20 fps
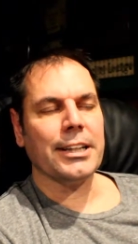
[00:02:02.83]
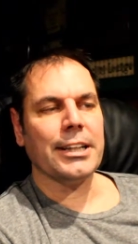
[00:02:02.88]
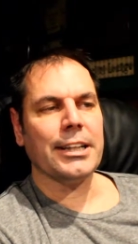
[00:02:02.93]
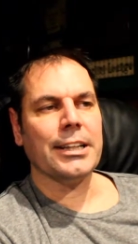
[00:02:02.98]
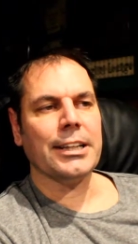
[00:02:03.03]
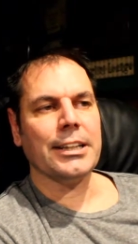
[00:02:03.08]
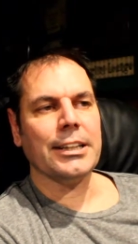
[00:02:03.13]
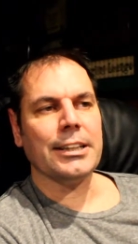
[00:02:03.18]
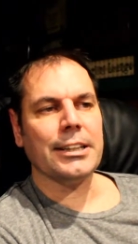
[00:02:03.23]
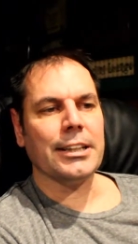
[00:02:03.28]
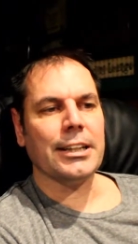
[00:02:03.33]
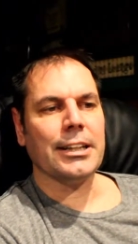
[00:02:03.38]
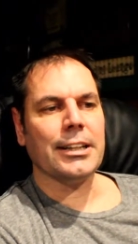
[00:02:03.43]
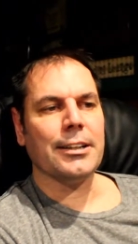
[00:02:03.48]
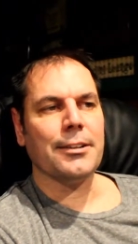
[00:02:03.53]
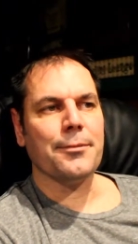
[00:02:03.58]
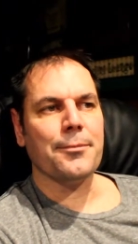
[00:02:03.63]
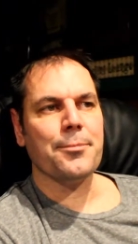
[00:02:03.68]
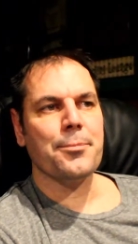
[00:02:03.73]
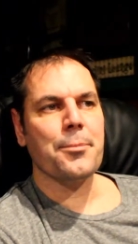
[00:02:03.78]
he
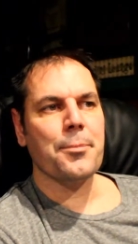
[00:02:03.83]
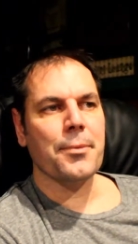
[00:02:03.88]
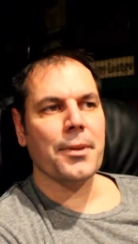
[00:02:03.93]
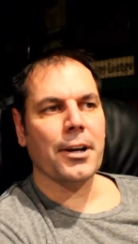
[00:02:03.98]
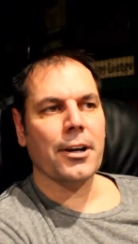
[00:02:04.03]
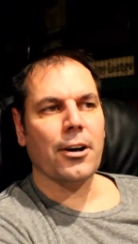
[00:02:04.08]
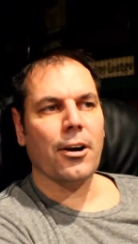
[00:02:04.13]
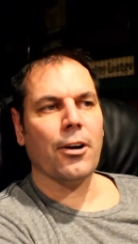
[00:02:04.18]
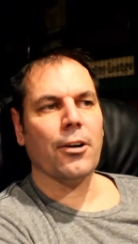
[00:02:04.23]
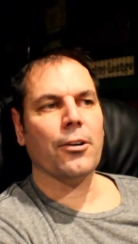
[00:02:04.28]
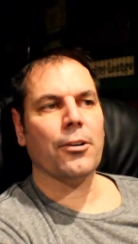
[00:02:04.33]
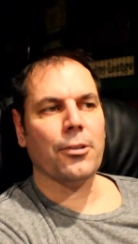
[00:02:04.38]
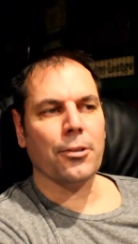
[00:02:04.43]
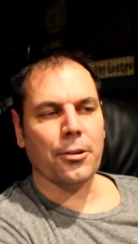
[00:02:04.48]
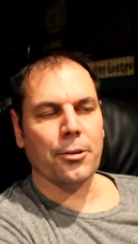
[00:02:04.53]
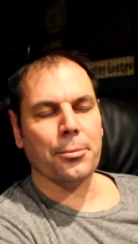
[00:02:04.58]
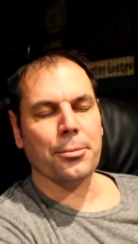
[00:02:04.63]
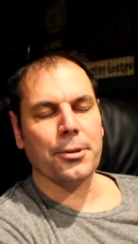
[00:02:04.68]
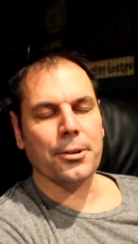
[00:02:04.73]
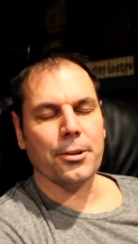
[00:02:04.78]
Karl
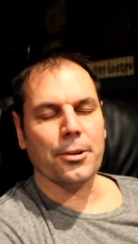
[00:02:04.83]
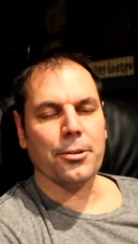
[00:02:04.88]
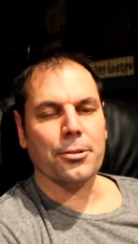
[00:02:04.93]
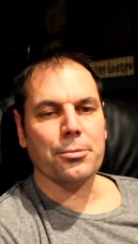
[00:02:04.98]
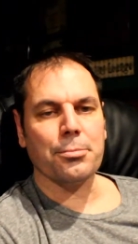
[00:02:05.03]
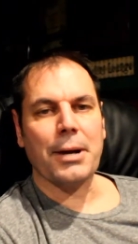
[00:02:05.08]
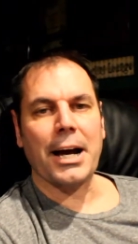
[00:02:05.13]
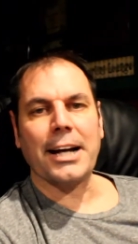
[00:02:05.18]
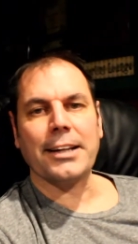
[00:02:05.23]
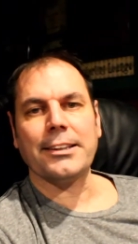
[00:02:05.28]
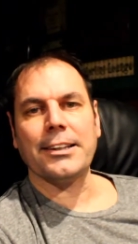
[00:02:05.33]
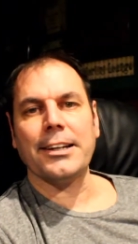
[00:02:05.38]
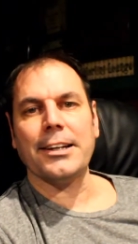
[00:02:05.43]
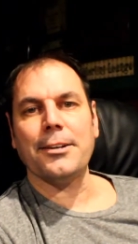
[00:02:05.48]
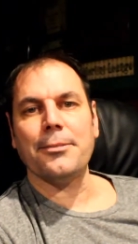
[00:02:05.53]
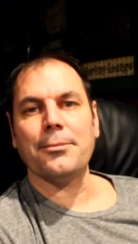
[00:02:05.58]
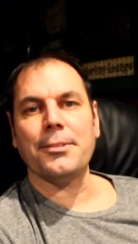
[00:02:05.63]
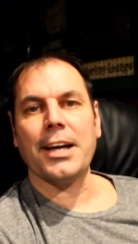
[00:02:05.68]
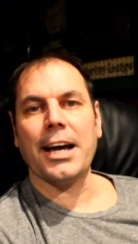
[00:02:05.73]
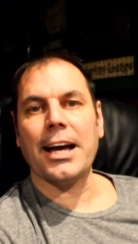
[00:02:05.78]
Urban goes back to
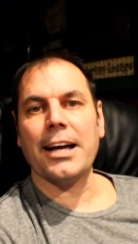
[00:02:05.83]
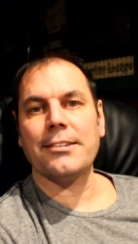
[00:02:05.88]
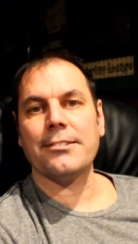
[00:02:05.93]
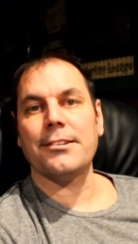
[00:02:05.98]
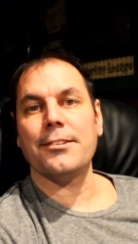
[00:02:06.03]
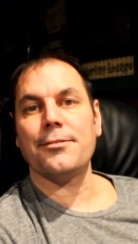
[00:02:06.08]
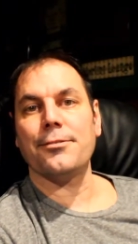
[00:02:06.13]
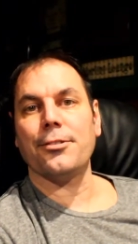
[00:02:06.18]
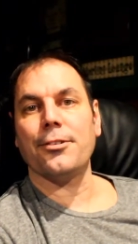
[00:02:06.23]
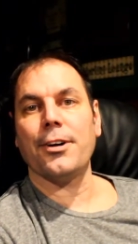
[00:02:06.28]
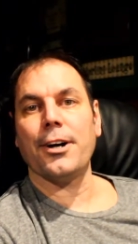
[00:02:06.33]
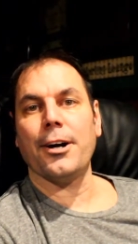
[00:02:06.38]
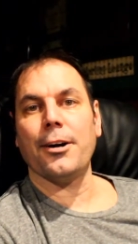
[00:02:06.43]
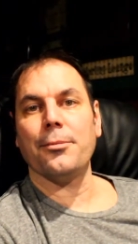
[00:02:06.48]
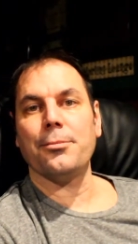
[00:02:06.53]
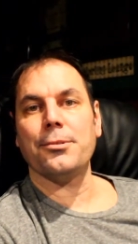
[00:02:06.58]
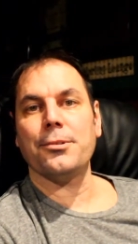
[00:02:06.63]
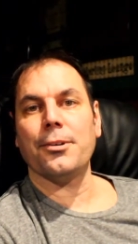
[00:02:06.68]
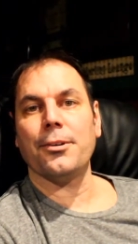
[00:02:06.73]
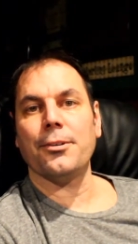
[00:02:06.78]
him to ask him for
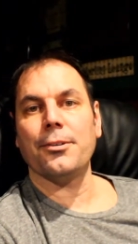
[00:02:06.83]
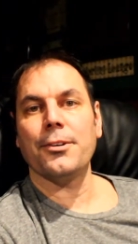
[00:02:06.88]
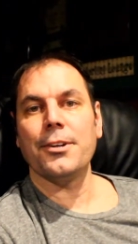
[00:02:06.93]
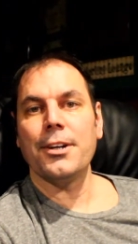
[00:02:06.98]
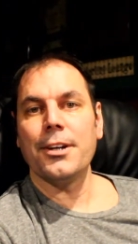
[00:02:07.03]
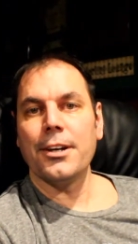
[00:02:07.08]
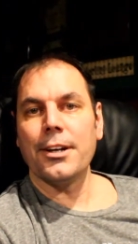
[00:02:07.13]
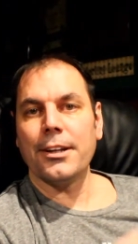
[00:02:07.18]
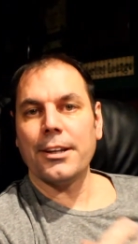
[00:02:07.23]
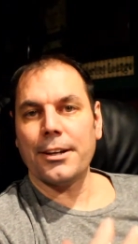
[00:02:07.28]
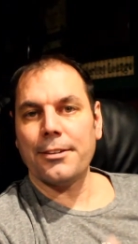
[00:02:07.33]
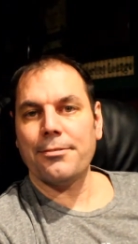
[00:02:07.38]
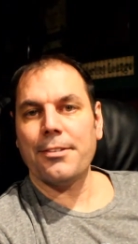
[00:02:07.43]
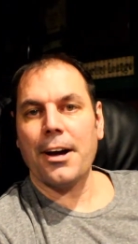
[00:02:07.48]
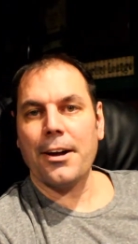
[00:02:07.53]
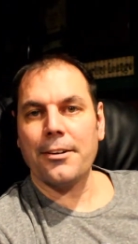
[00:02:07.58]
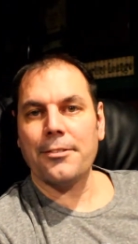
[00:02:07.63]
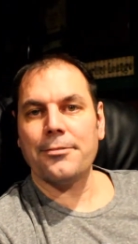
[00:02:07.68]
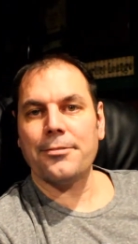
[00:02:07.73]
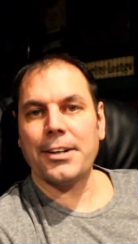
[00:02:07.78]
help. So they
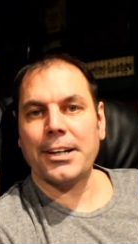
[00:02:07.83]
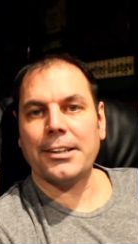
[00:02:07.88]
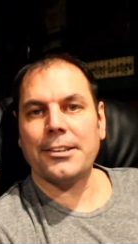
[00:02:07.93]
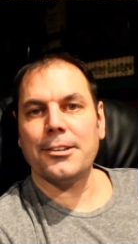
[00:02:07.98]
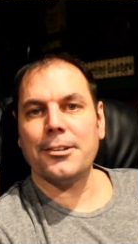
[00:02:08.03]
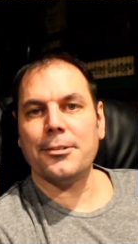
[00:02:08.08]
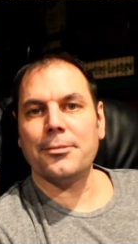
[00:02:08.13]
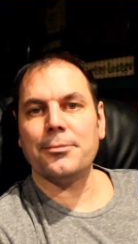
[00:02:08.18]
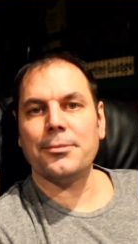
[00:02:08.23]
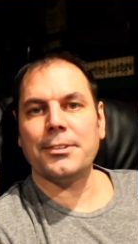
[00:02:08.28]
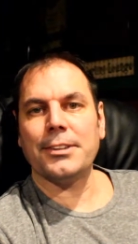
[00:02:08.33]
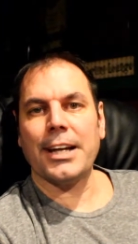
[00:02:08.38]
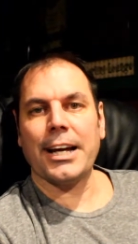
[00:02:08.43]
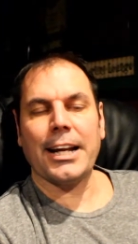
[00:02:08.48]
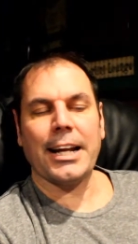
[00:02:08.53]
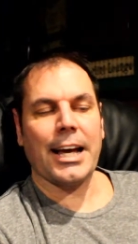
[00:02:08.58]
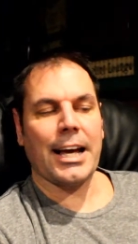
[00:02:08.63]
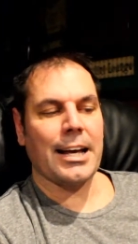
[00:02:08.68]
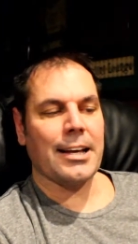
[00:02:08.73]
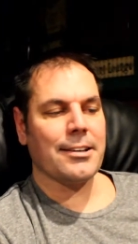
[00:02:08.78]
found a victim
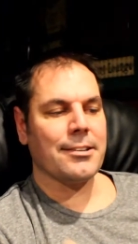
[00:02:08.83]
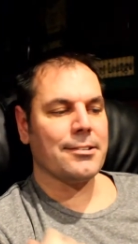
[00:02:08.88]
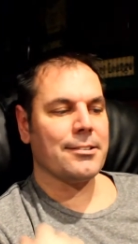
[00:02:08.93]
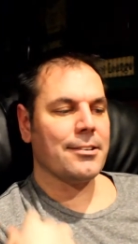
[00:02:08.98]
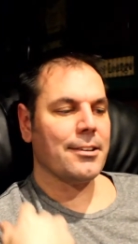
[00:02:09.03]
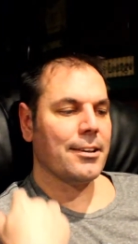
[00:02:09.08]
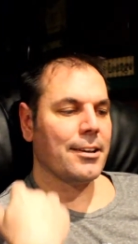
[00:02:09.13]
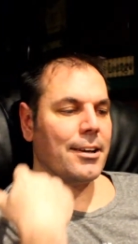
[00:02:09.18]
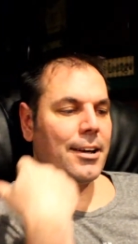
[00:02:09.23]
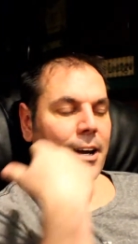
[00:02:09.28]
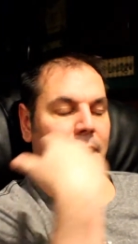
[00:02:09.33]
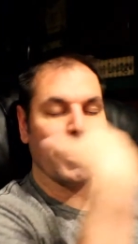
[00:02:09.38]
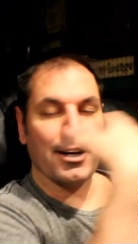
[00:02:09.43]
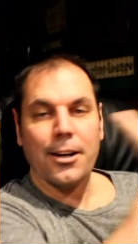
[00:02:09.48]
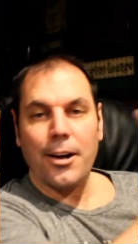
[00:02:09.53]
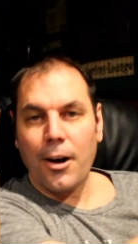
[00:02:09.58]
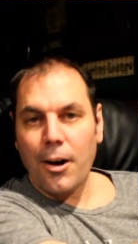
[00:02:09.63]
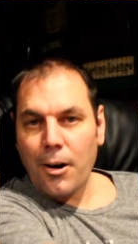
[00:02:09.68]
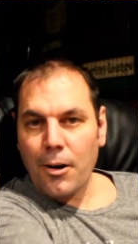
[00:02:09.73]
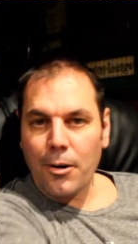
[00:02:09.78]
that has
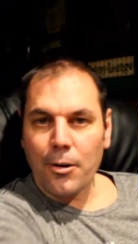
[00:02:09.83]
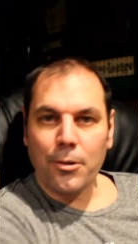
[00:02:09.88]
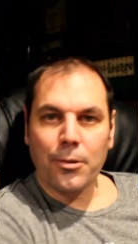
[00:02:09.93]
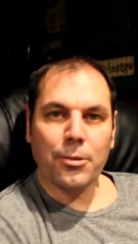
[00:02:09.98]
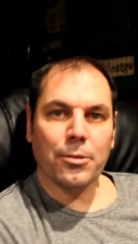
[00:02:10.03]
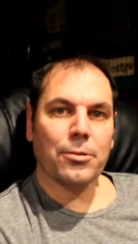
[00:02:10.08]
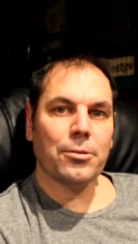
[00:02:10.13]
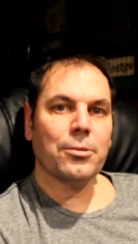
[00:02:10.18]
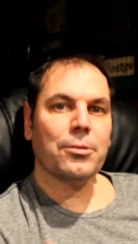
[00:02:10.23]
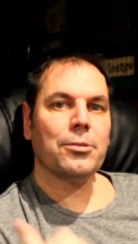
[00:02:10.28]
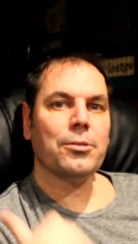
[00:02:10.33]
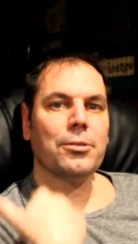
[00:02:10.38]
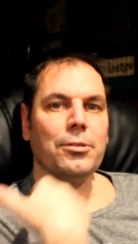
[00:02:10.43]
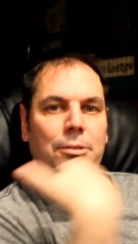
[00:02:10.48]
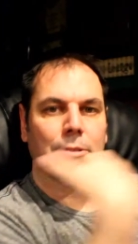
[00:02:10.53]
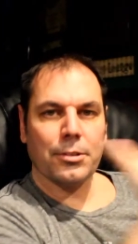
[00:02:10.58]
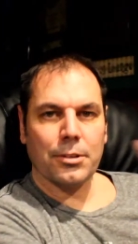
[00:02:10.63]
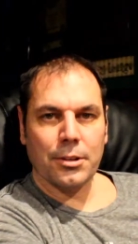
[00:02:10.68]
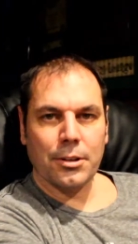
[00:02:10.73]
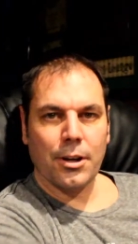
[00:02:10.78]
an O
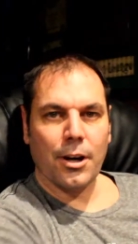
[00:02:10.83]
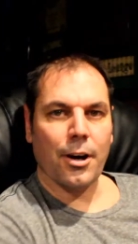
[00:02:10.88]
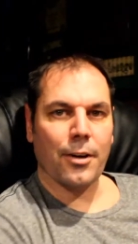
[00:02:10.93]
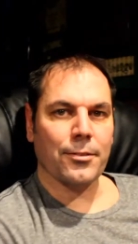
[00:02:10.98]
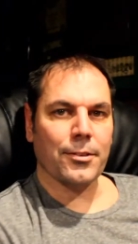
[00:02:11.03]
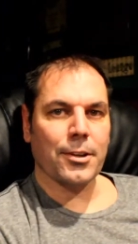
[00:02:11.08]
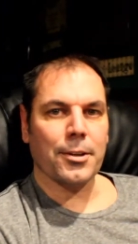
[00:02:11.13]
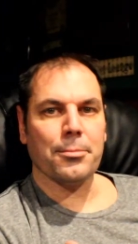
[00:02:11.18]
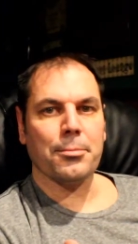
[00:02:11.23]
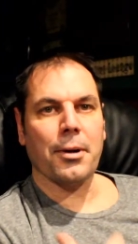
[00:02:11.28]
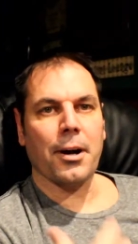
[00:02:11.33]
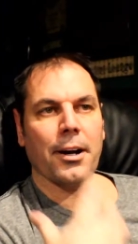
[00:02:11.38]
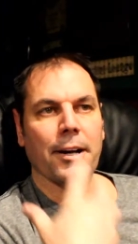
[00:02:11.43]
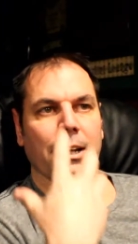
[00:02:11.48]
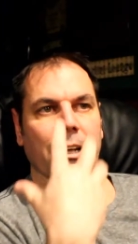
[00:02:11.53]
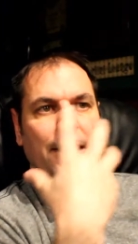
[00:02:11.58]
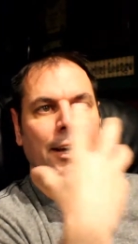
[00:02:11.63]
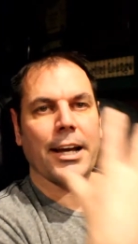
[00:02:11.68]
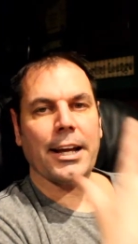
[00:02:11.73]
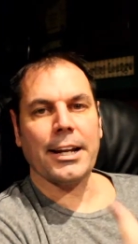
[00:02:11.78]
carved in the
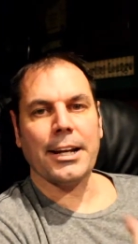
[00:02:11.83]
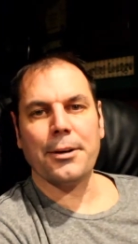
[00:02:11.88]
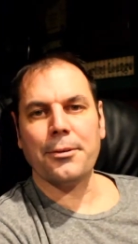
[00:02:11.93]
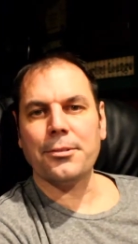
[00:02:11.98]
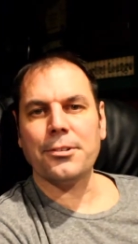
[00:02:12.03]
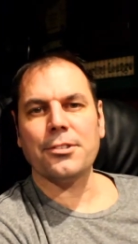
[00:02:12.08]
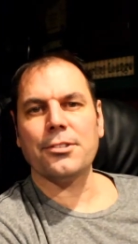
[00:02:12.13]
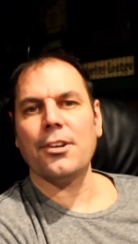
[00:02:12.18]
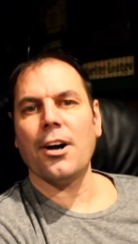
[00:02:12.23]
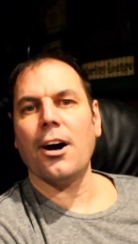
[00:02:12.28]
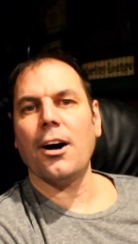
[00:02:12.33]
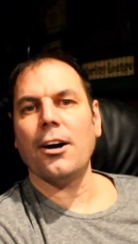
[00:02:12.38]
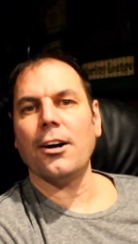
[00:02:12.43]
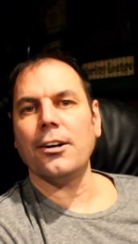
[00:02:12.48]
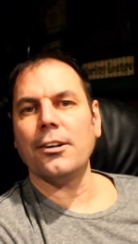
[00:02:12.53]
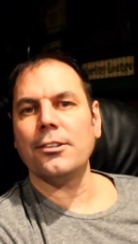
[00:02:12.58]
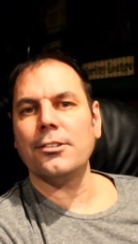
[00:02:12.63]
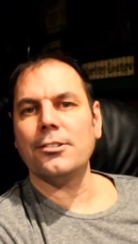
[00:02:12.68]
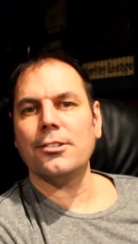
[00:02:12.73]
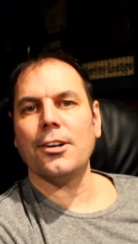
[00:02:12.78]
body, and they were just
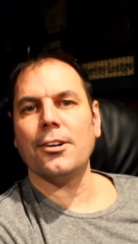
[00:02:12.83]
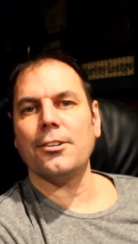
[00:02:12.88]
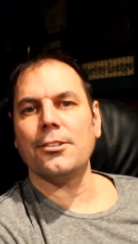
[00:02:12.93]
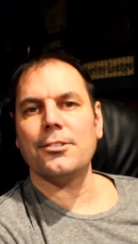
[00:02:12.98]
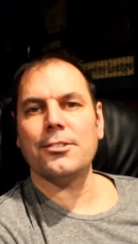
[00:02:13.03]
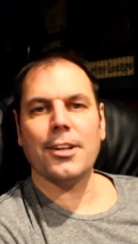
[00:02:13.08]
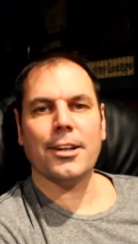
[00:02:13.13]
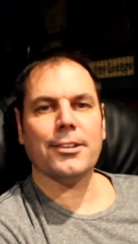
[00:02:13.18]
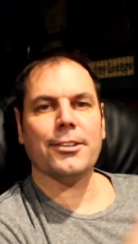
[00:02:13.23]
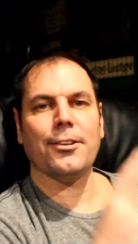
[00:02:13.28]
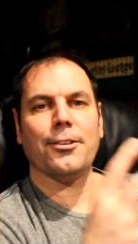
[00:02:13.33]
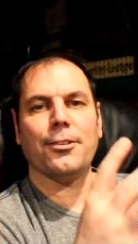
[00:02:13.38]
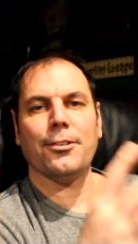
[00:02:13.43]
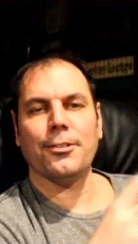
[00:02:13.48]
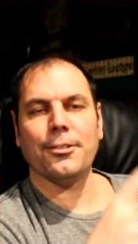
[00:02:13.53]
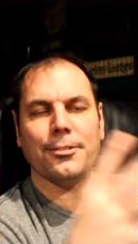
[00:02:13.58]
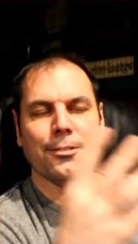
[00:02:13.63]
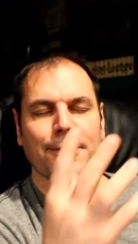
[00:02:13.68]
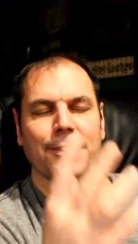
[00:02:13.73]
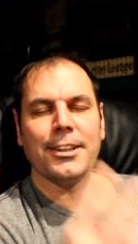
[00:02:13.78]
hung. So it's not the
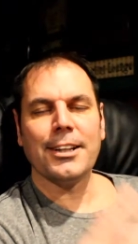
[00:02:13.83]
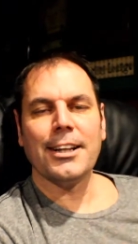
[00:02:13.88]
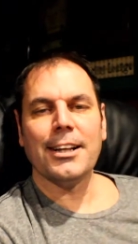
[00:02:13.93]
whole.